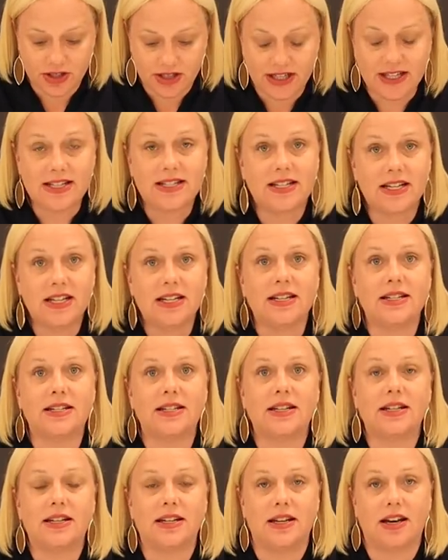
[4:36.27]
He
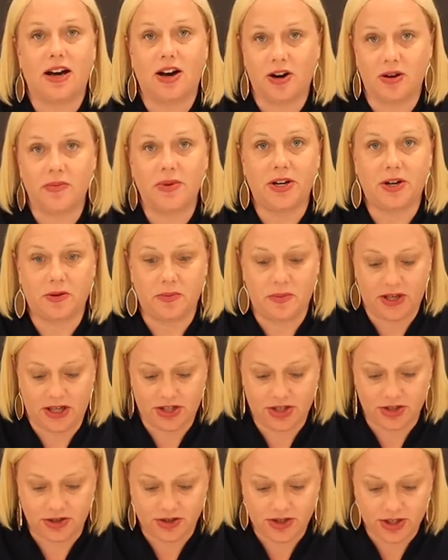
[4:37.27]
sees our bigger
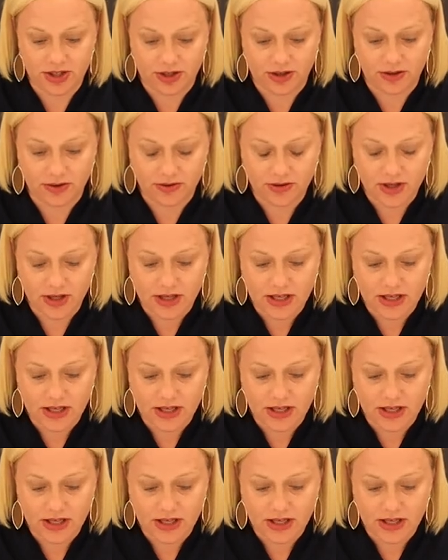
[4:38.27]
picture too.